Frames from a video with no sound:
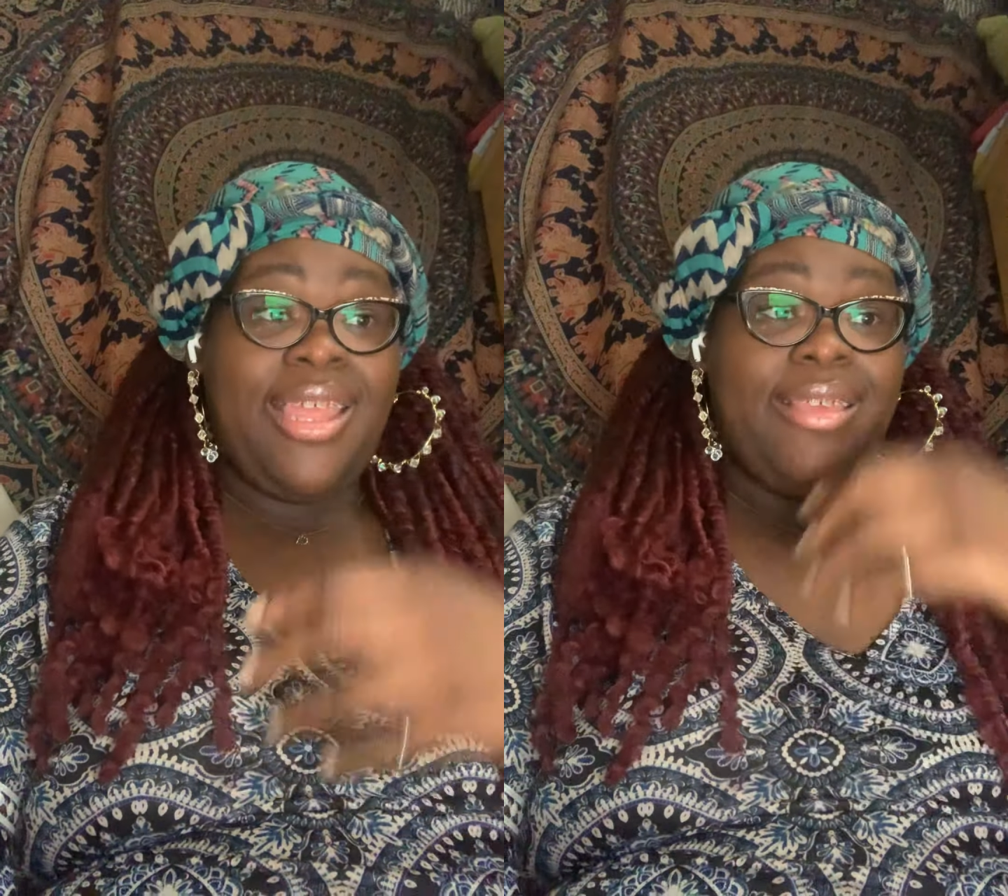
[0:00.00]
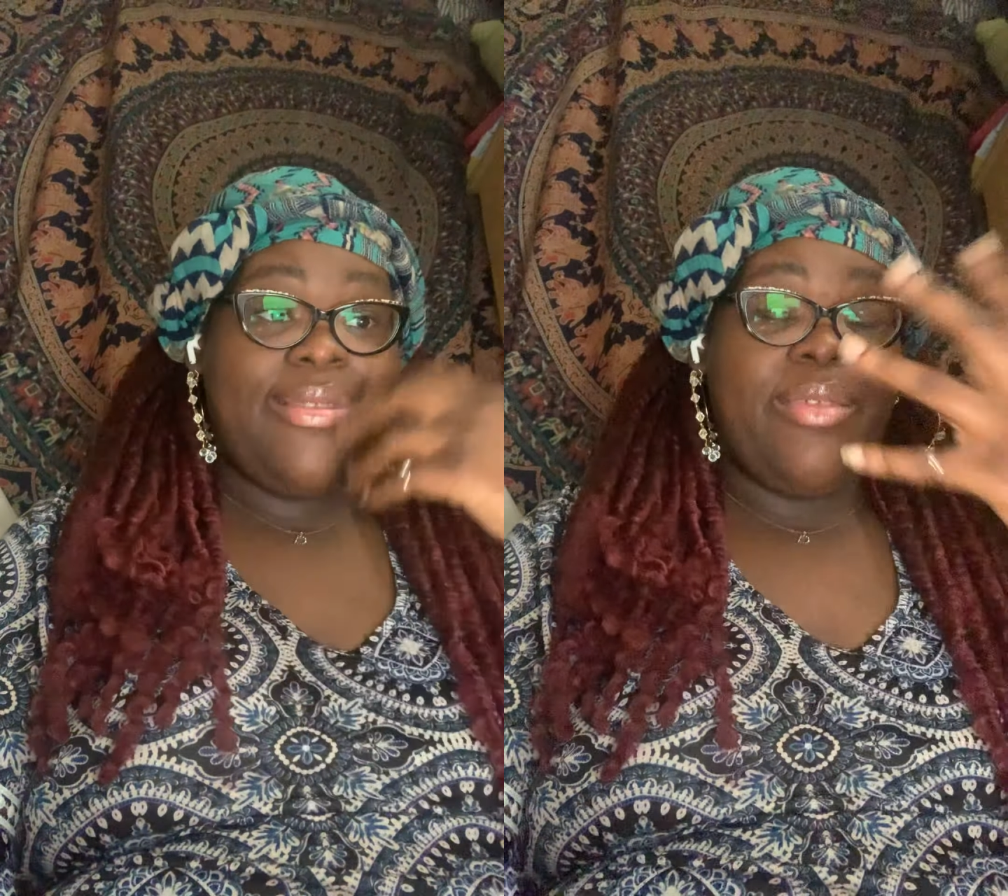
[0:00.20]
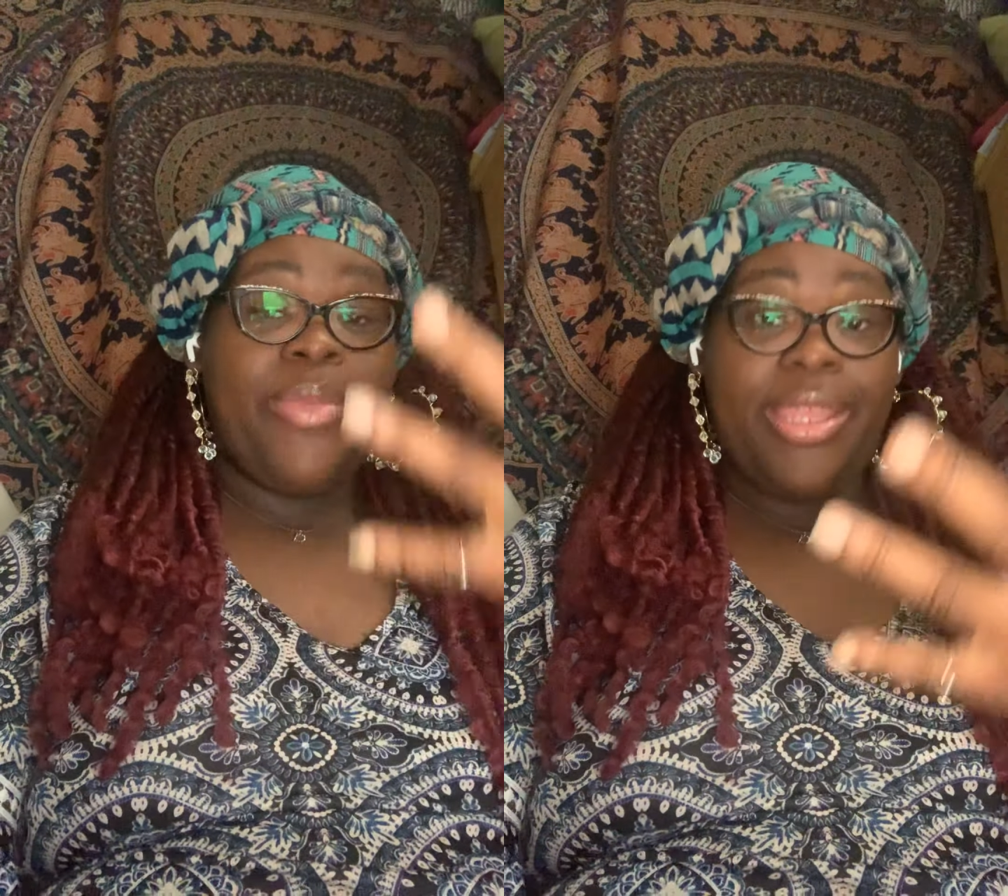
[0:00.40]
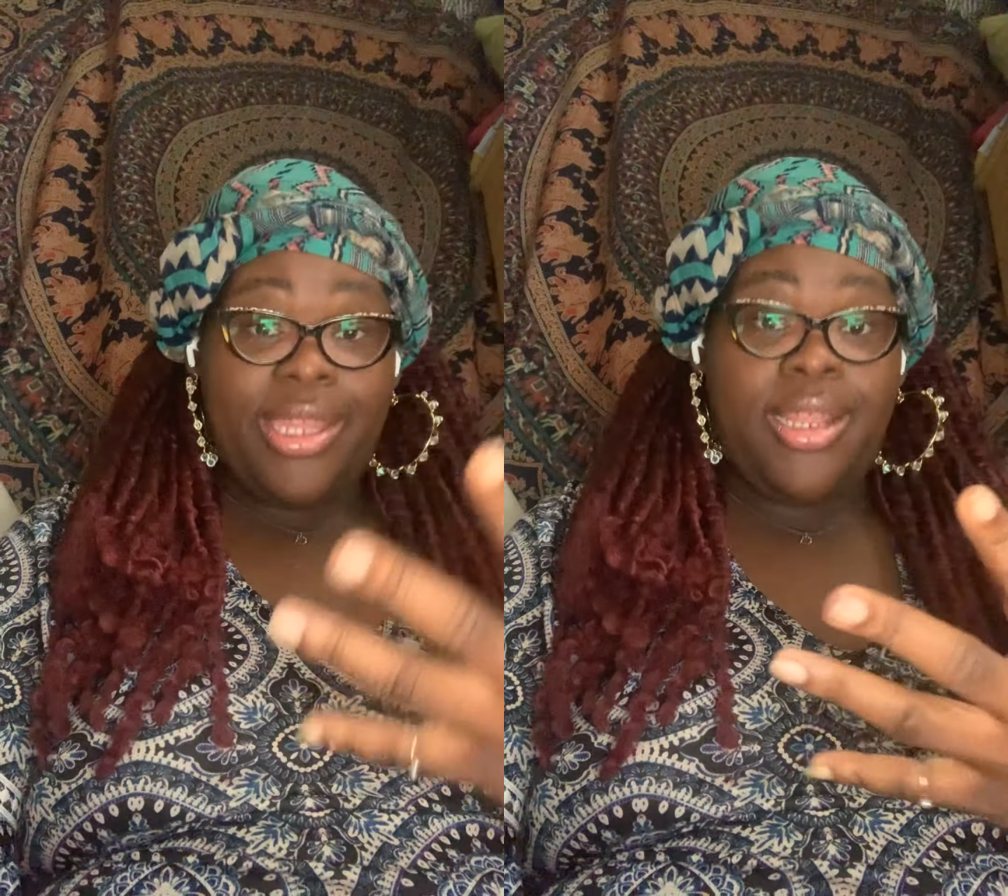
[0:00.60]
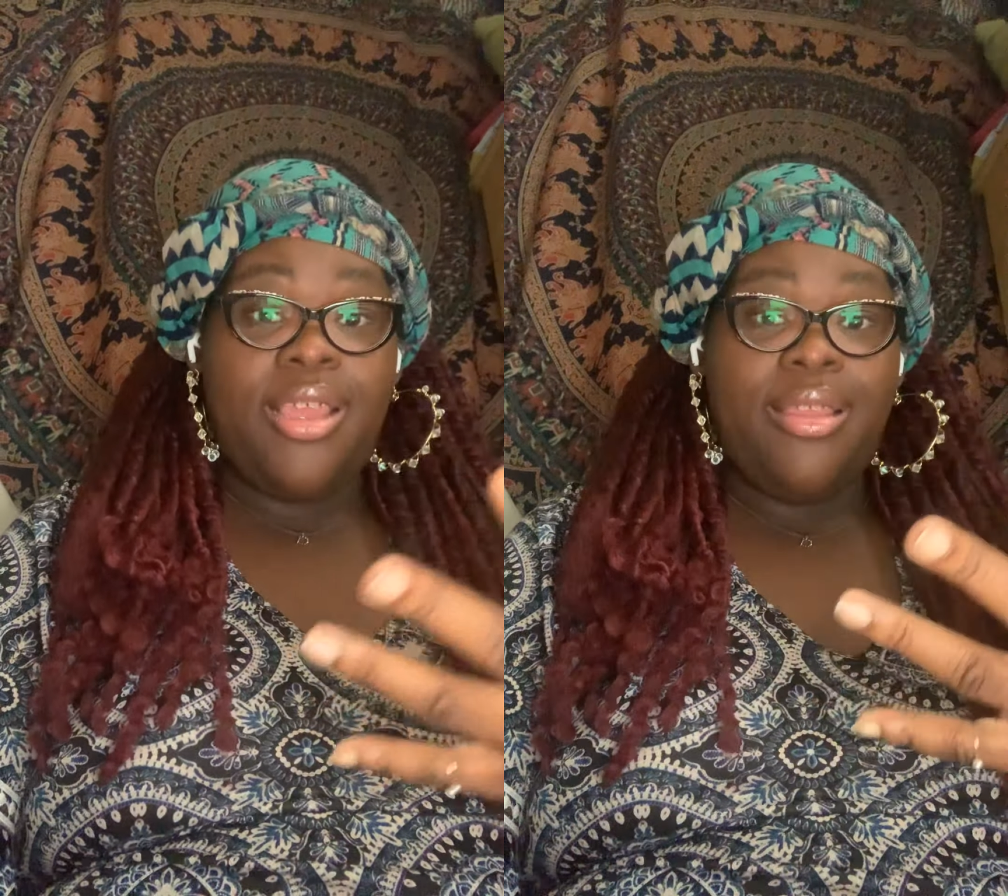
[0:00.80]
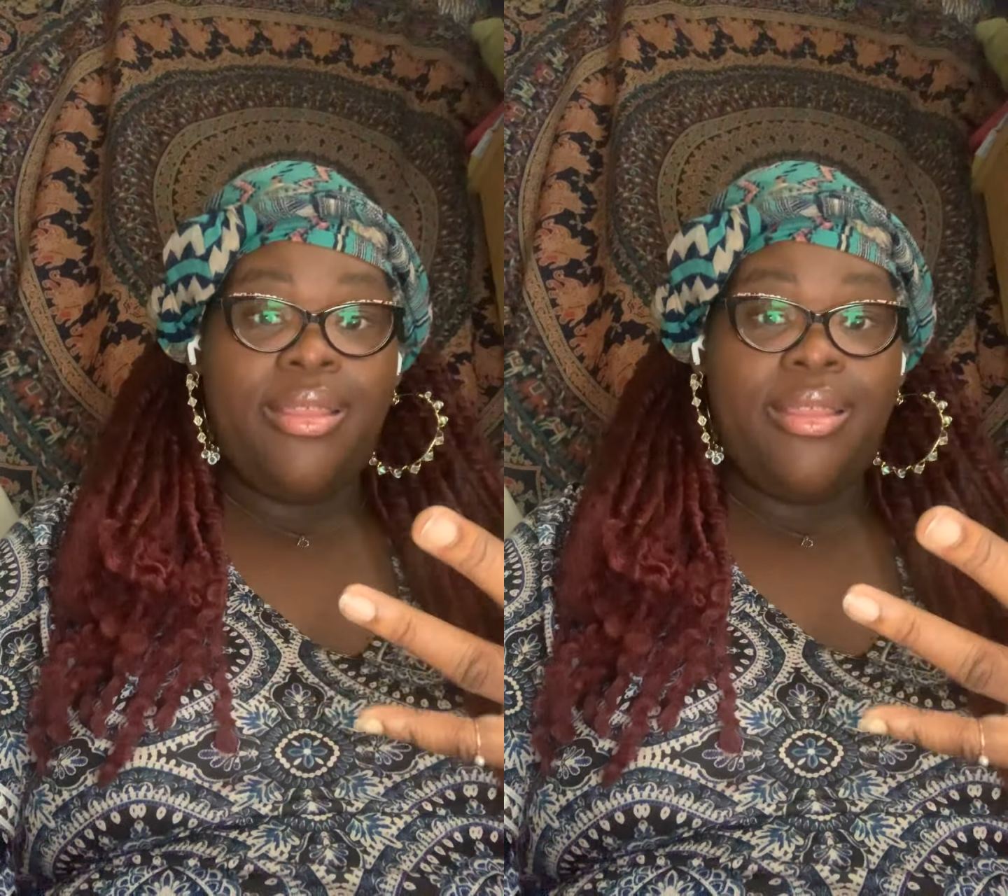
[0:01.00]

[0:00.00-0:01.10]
that stability